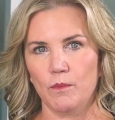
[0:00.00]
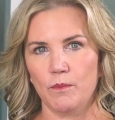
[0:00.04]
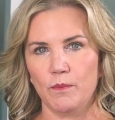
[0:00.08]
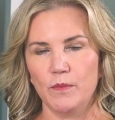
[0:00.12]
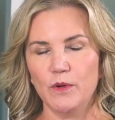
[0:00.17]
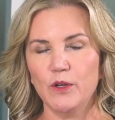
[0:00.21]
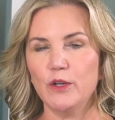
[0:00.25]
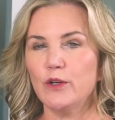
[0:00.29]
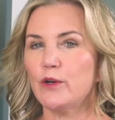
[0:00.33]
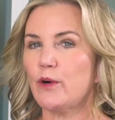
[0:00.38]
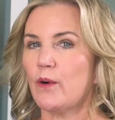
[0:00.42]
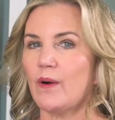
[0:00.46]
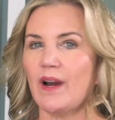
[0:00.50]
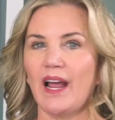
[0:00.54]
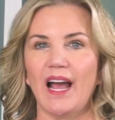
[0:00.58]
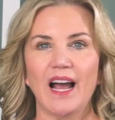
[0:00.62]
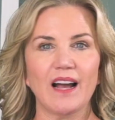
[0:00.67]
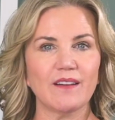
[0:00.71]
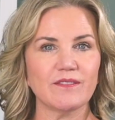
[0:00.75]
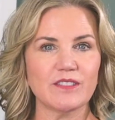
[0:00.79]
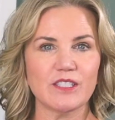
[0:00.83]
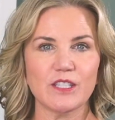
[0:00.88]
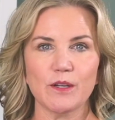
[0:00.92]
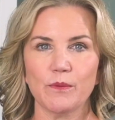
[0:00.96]
You don't
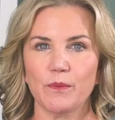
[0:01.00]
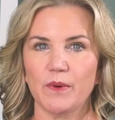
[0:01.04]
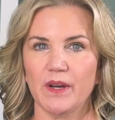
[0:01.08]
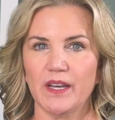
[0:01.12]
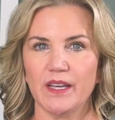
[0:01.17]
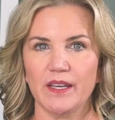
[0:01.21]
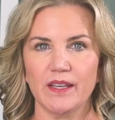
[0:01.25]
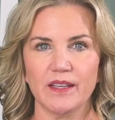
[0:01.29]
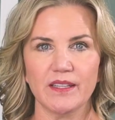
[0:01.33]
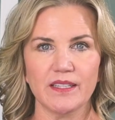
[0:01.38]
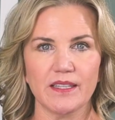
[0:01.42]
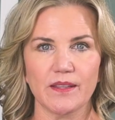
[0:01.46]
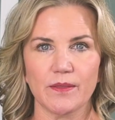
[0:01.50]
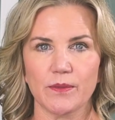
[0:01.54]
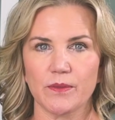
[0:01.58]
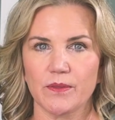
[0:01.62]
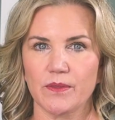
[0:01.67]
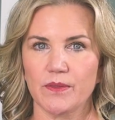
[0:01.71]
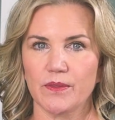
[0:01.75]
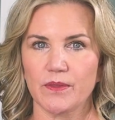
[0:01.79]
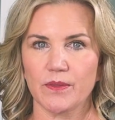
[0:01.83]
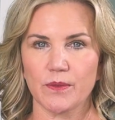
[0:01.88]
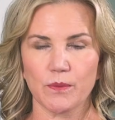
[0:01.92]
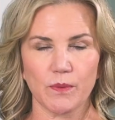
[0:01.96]
have to wait
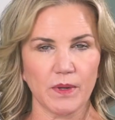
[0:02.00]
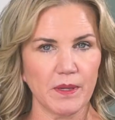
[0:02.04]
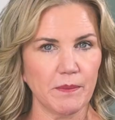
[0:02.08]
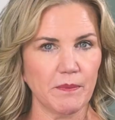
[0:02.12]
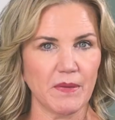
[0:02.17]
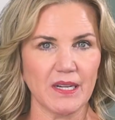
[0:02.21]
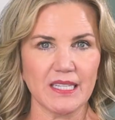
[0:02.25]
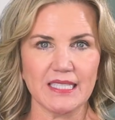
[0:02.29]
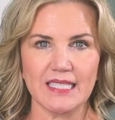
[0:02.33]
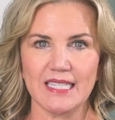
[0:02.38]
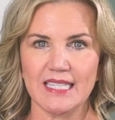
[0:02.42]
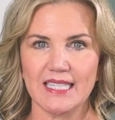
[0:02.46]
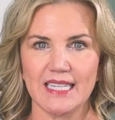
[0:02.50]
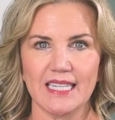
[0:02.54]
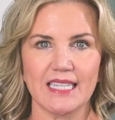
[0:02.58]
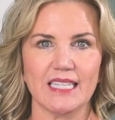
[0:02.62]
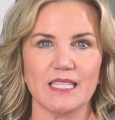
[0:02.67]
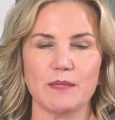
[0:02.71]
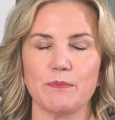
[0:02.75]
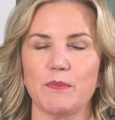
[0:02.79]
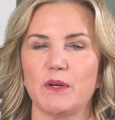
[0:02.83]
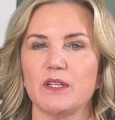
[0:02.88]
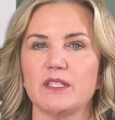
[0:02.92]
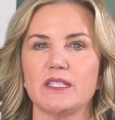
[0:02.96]
3 months,
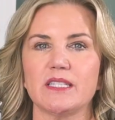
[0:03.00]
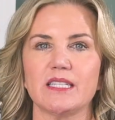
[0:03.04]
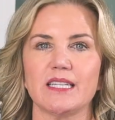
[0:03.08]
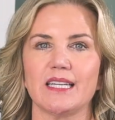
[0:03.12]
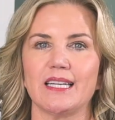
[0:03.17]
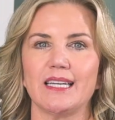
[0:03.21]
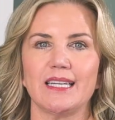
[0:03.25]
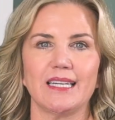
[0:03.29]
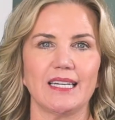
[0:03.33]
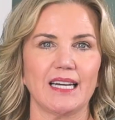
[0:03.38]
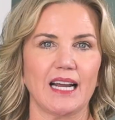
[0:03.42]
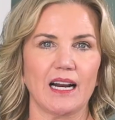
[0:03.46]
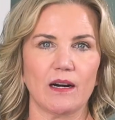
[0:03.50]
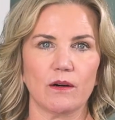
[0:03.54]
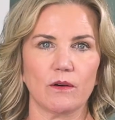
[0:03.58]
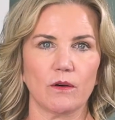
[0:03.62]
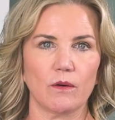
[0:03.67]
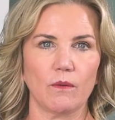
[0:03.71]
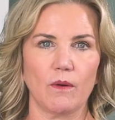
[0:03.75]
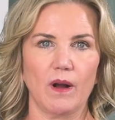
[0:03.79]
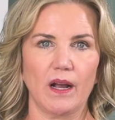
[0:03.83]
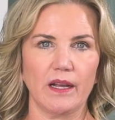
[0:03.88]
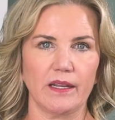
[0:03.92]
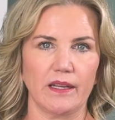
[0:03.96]
6 months to get an
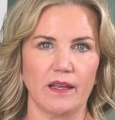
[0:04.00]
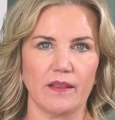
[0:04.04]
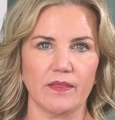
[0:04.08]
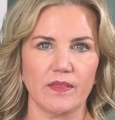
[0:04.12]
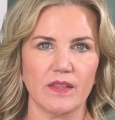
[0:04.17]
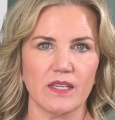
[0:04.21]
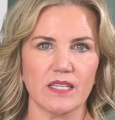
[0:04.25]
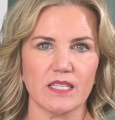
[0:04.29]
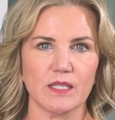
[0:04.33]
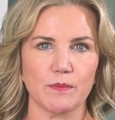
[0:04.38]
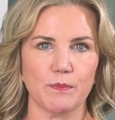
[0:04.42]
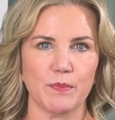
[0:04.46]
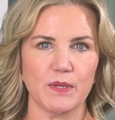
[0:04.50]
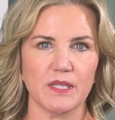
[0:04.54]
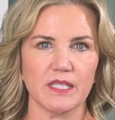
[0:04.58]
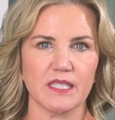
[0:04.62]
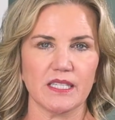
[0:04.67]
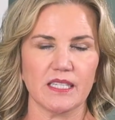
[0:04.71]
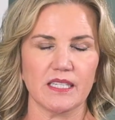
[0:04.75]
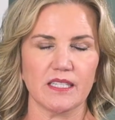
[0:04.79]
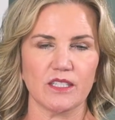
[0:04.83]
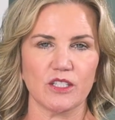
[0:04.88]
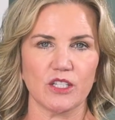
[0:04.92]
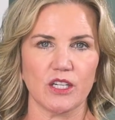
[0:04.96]
ROI on this
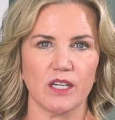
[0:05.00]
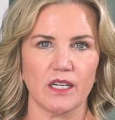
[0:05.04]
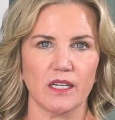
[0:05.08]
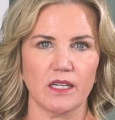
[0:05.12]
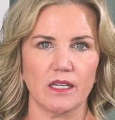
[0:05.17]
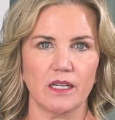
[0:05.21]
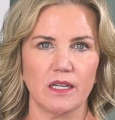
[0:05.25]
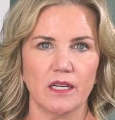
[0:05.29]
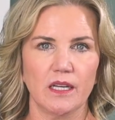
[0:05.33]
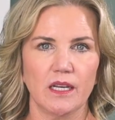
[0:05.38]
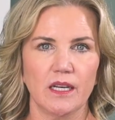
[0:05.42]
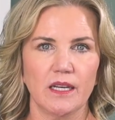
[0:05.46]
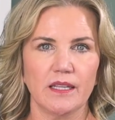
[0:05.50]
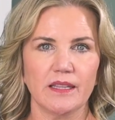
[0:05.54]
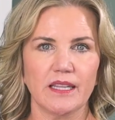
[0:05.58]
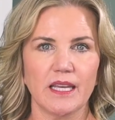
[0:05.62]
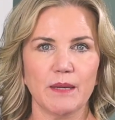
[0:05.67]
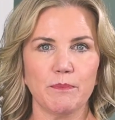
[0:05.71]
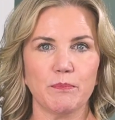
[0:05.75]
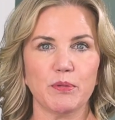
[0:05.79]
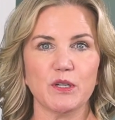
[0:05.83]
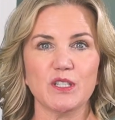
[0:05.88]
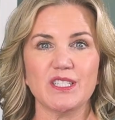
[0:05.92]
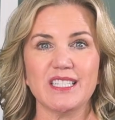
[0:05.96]
position.
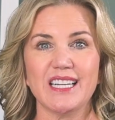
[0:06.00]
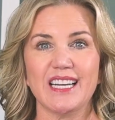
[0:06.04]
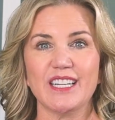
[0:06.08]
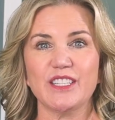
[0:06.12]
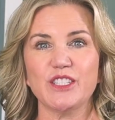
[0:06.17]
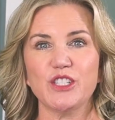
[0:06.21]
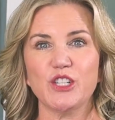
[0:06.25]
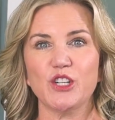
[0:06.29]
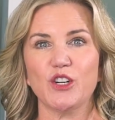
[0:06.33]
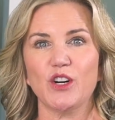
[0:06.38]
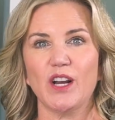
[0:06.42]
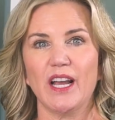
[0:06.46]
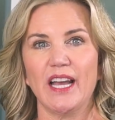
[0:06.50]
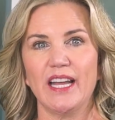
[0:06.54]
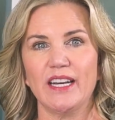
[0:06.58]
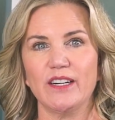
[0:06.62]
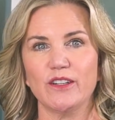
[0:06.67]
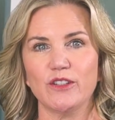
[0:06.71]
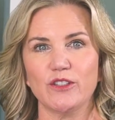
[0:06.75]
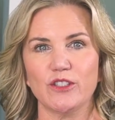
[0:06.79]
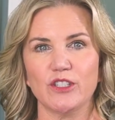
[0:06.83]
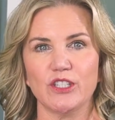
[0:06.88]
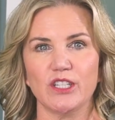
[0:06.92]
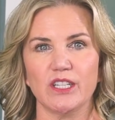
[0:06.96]
They protect your
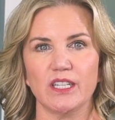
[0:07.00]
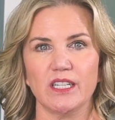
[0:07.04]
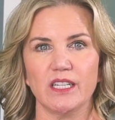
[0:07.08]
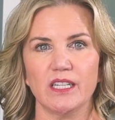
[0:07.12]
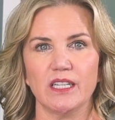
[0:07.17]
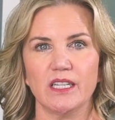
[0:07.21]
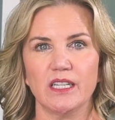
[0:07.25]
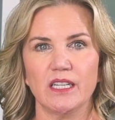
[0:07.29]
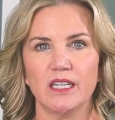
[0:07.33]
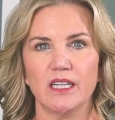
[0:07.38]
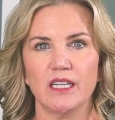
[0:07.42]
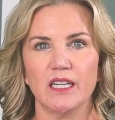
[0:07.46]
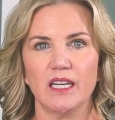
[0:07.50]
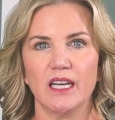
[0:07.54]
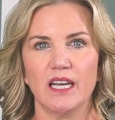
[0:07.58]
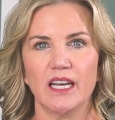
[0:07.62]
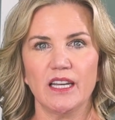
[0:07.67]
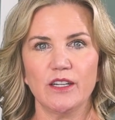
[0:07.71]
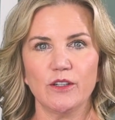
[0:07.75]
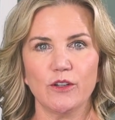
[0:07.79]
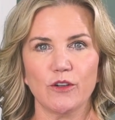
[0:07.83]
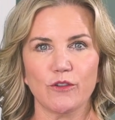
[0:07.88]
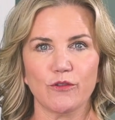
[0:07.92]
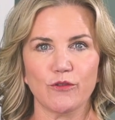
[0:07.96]
energy
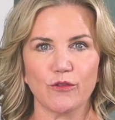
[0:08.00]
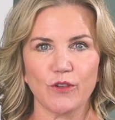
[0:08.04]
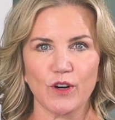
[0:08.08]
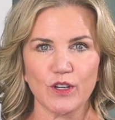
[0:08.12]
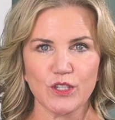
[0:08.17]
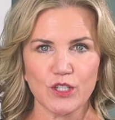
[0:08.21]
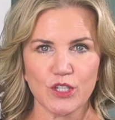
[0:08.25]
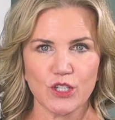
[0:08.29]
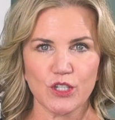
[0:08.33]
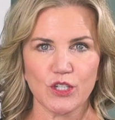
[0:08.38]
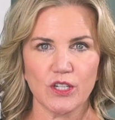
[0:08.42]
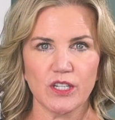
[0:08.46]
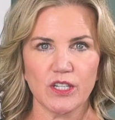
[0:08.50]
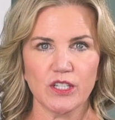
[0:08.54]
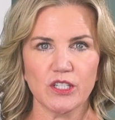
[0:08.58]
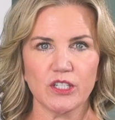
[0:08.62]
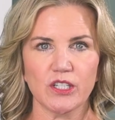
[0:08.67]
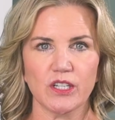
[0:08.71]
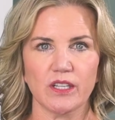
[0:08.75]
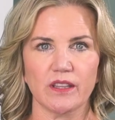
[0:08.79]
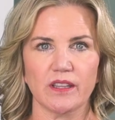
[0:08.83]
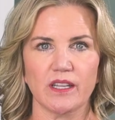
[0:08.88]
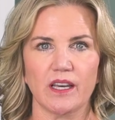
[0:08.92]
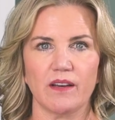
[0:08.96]
and your
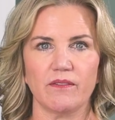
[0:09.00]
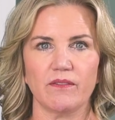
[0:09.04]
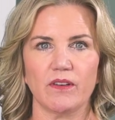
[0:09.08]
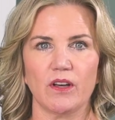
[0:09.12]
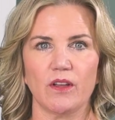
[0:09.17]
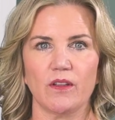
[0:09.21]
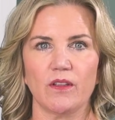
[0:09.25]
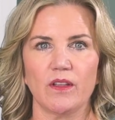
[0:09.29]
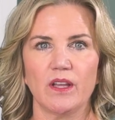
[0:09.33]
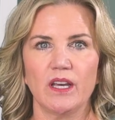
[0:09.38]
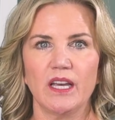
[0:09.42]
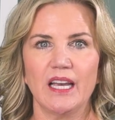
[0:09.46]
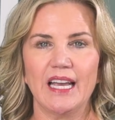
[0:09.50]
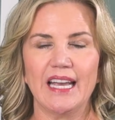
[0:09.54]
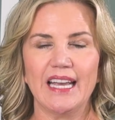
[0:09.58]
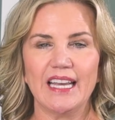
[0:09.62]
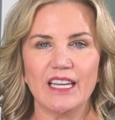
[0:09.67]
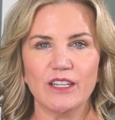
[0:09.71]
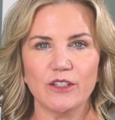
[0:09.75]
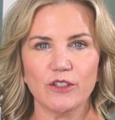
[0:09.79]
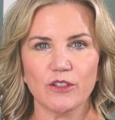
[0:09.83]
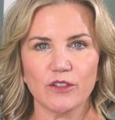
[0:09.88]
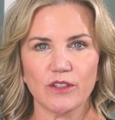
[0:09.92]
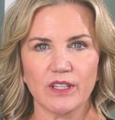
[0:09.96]
frustration level
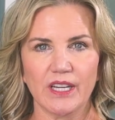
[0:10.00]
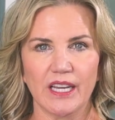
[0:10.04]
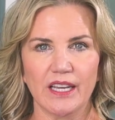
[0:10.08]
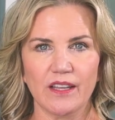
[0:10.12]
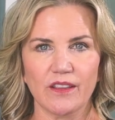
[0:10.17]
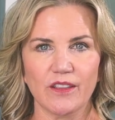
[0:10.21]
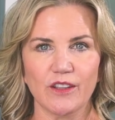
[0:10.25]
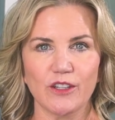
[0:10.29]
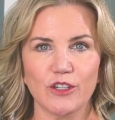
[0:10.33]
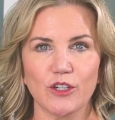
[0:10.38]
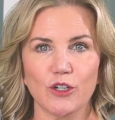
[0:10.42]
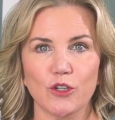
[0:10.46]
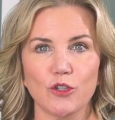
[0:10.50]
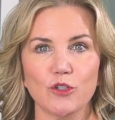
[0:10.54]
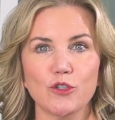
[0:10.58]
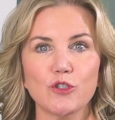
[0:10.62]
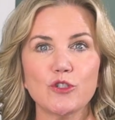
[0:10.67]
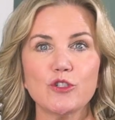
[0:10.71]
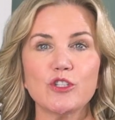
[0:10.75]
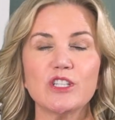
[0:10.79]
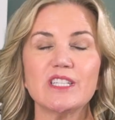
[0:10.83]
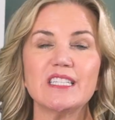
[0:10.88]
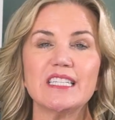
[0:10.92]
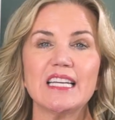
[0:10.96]
and your calendar
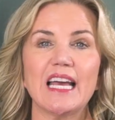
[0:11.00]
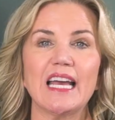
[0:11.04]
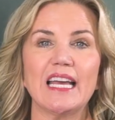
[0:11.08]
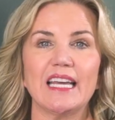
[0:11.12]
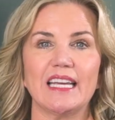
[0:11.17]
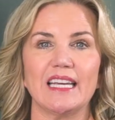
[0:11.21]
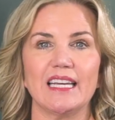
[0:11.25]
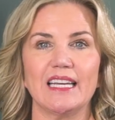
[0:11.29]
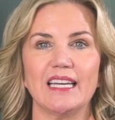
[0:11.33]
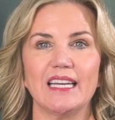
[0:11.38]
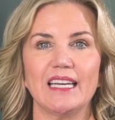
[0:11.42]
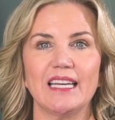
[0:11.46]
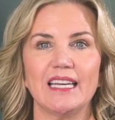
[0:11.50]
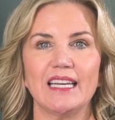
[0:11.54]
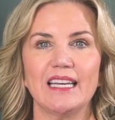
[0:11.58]
today.